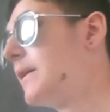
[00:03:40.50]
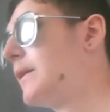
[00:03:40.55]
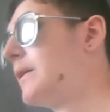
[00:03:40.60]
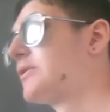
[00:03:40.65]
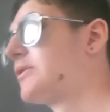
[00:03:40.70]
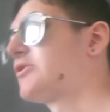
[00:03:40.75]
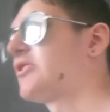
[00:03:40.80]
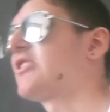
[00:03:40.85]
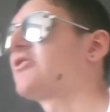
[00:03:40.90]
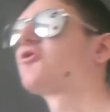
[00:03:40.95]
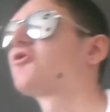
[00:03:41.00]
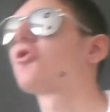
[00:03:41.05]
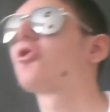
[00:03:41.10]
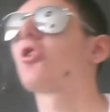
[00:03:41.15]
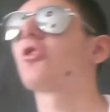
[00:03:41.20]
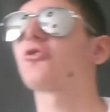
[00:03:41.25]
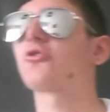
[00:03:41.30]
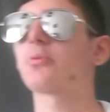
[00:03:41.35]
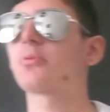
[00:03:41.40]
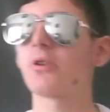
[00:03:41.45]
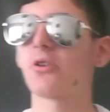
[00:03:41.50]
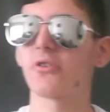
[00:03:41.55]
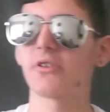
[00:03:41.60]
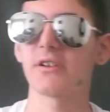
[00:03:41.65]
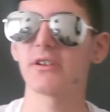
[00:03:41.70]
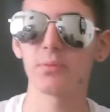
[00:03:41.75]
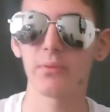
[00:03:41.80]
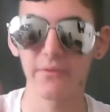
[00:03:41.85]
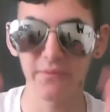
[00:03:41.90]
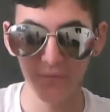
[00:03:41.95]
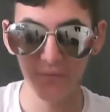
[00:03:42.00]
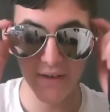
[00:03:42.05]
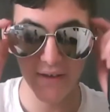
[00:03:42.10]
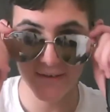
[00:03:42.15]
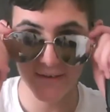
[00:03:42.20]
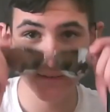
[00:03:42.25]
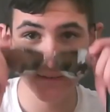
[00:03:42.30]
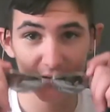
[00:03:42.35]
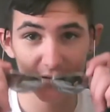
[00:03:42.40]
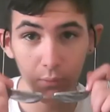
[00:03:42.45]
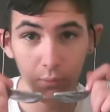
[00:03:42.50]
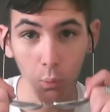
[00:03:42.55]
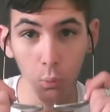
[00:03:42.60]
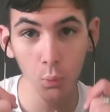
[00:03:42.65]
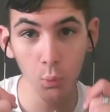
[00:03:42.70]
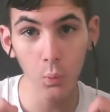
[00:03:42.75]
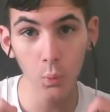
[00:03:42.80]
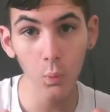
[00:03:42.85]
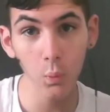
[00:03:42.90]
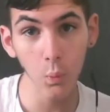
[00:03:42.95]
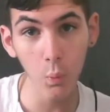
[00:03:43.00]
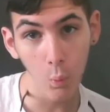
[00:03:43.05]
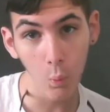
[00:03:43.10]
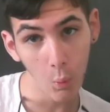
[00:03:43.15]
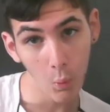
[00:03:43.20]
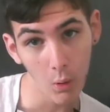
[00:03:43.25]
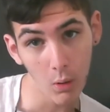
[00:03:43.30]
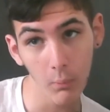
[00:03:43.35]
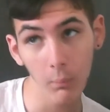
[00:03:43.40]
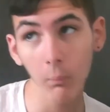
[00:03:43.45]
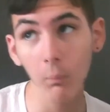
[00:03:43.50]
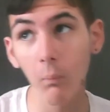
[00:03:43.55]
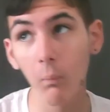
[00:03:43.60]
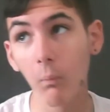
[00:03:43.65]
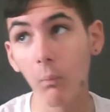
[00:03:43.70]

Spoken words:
Changed a lot, to be honest. My face warms.